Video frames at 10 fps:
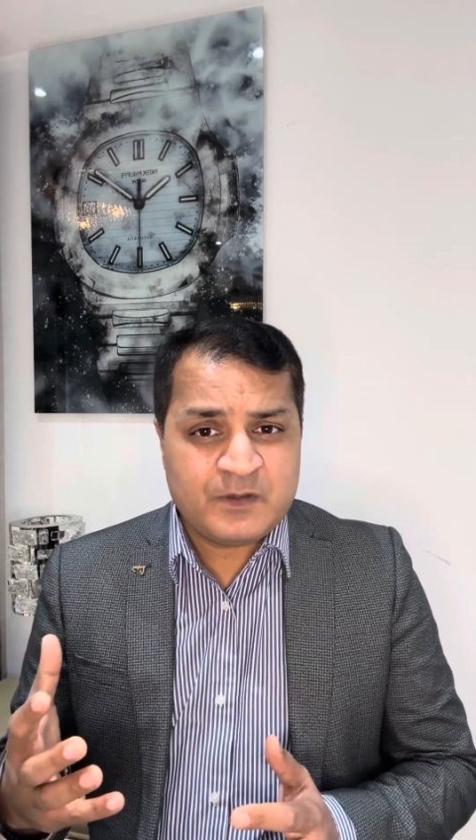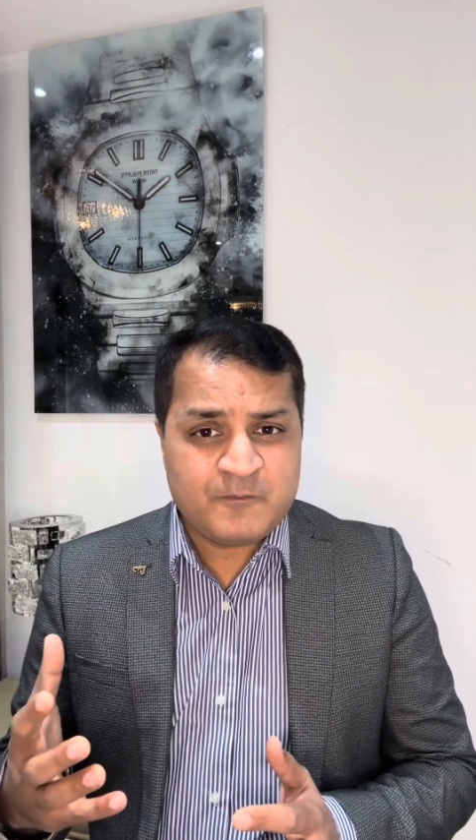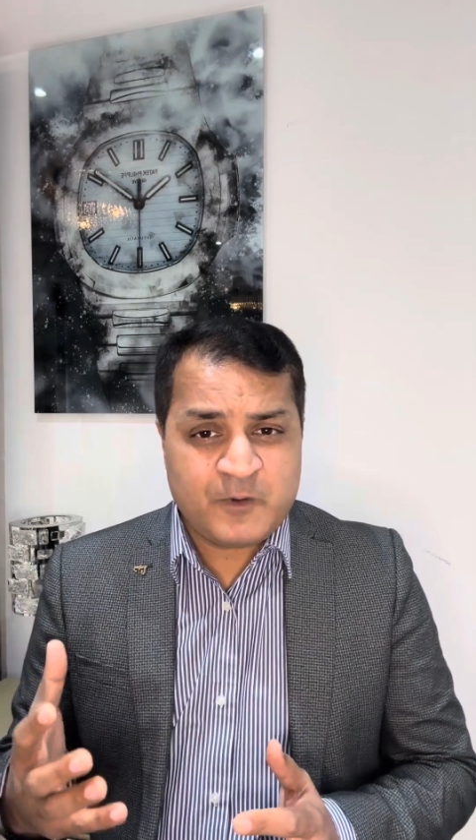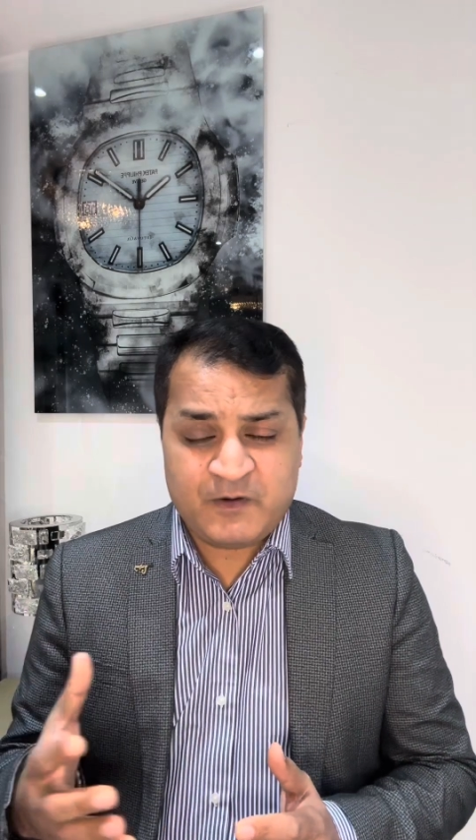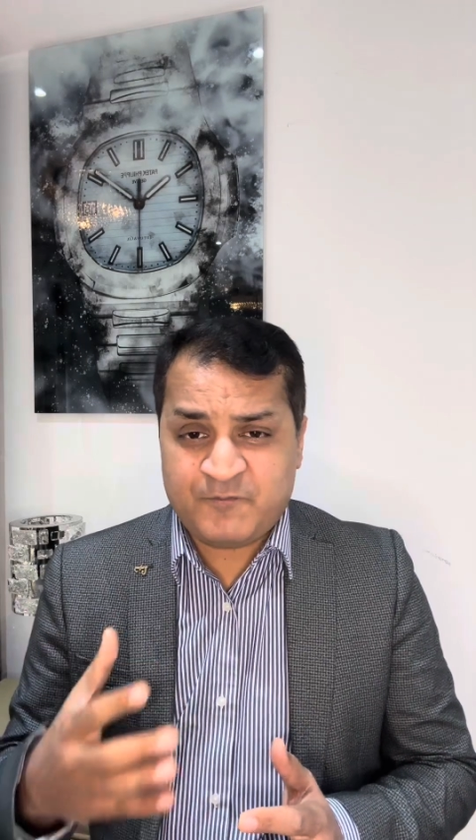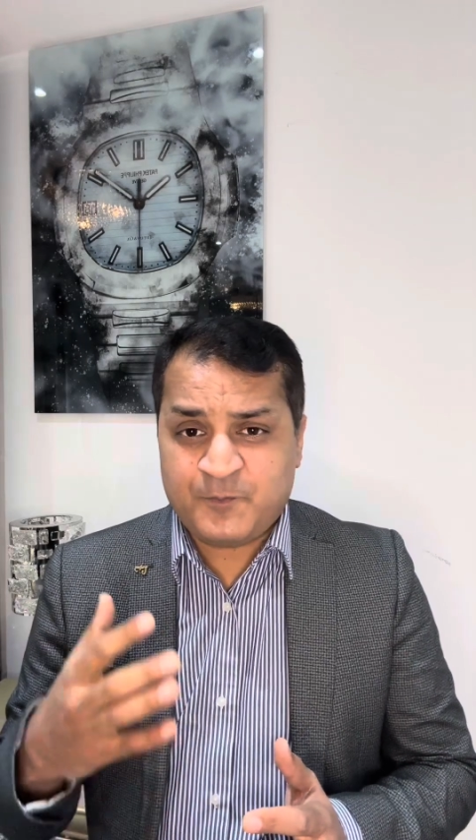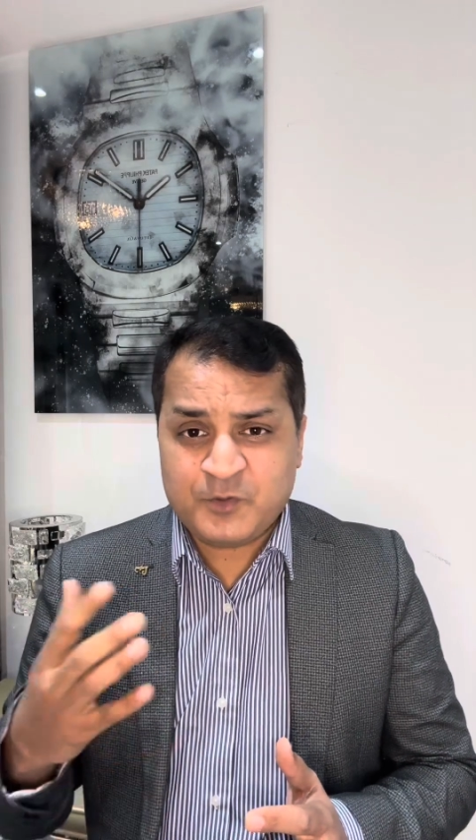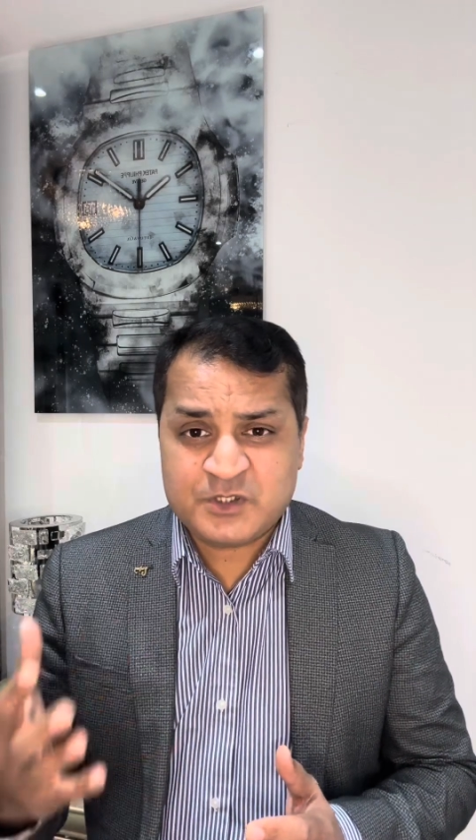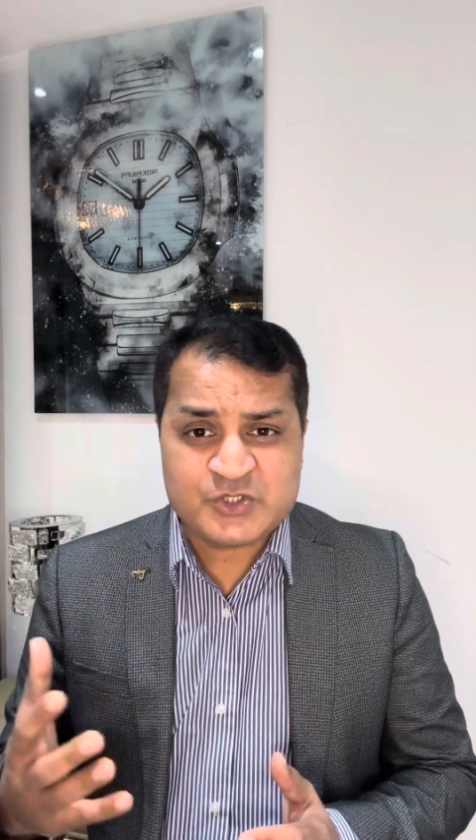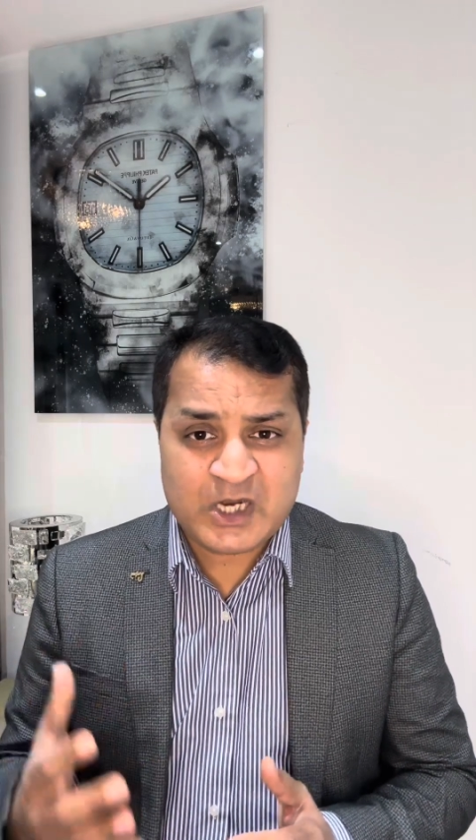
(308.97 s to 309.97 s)
Where if you
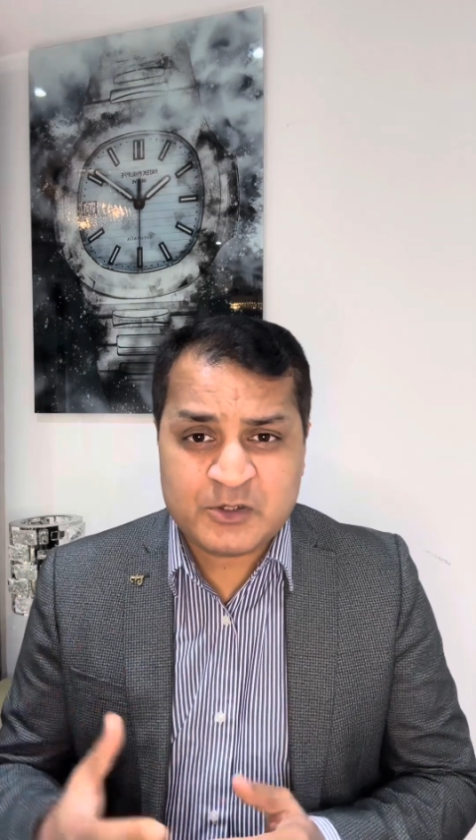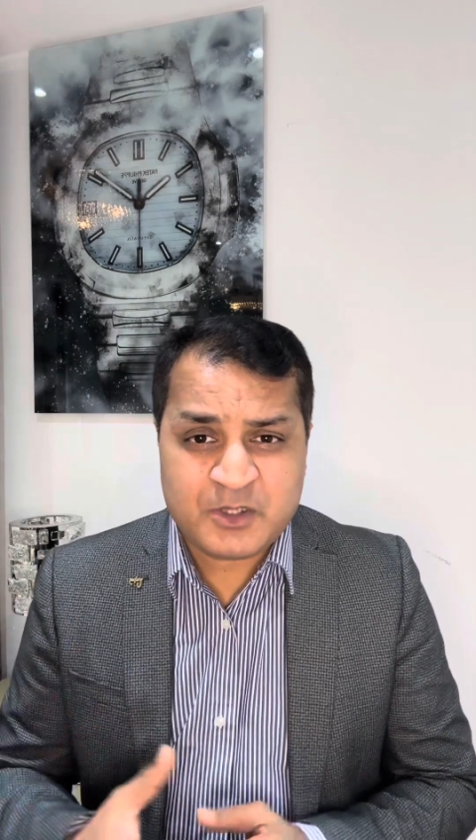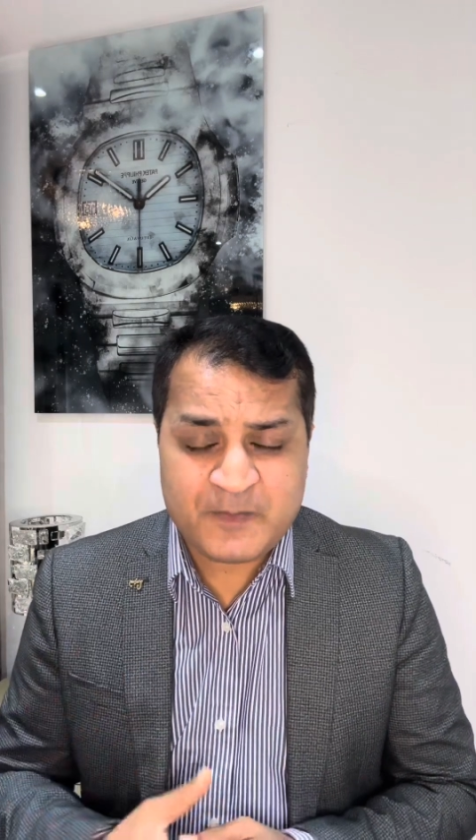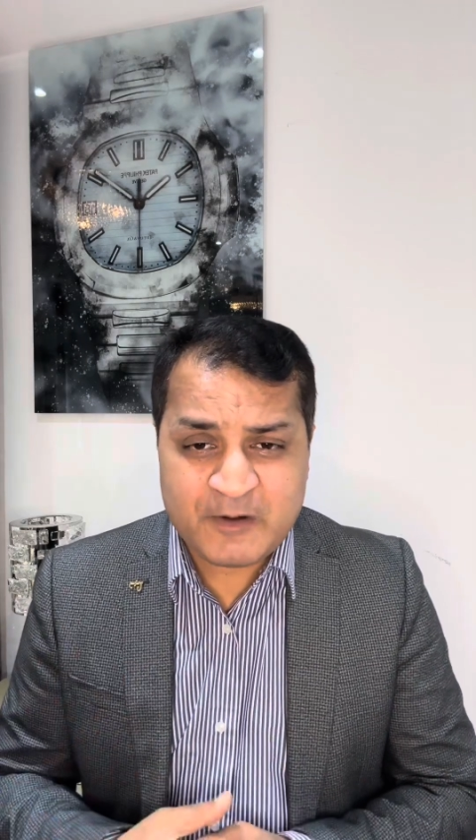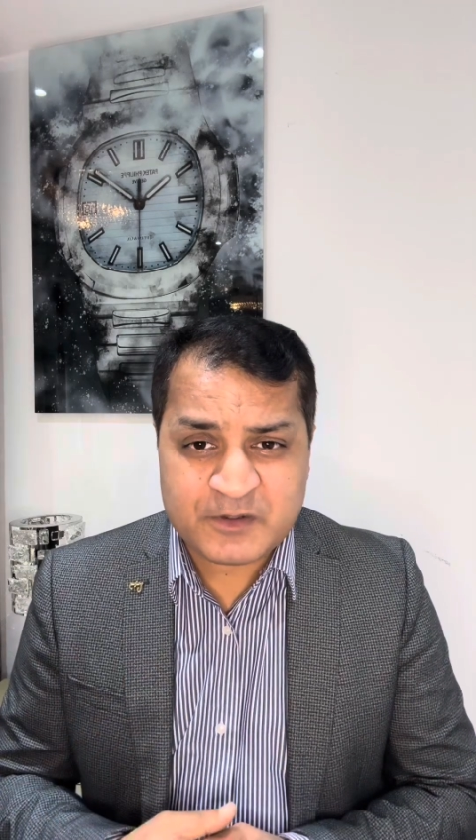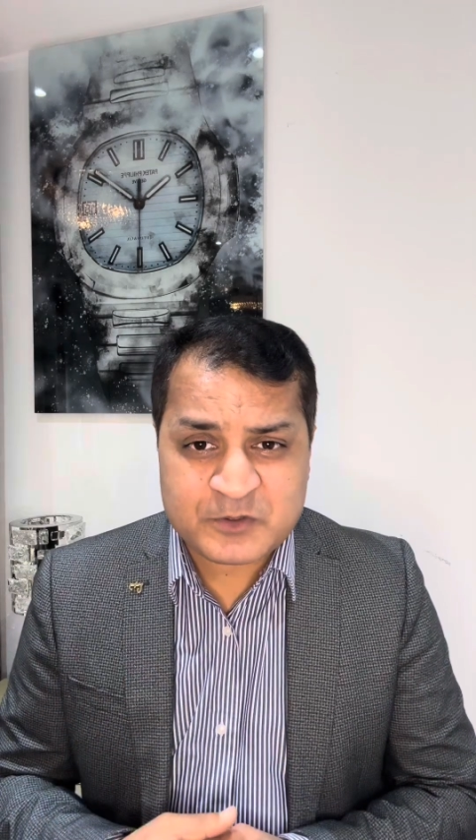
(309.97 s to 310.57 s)
put the child to the private